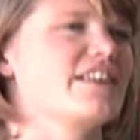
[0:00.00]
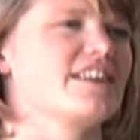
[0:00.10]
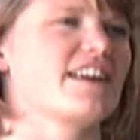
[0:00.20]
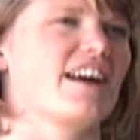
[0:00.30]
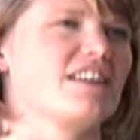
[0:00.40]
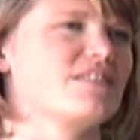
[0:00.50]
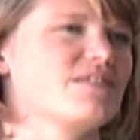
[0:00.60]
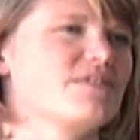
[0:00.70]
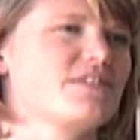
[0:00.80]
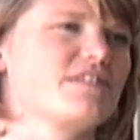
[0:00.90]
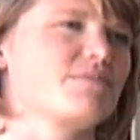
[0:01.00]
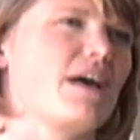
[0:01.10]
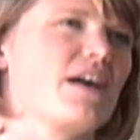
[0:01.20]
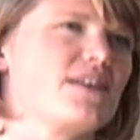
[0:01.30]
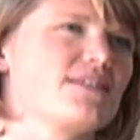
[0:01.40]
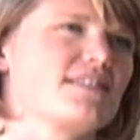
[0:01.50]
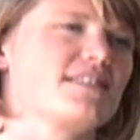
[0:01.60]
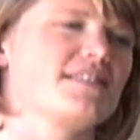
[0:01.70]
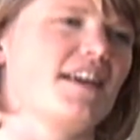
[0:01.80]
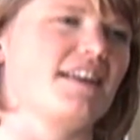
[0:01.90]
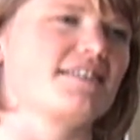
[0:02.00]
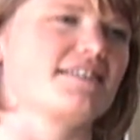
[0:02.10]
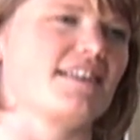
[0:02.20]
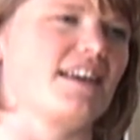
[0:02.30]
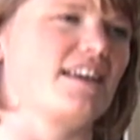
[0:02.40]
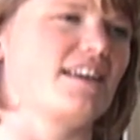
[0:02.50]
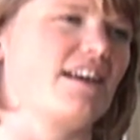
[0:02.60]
and it kind of smells and tastes like,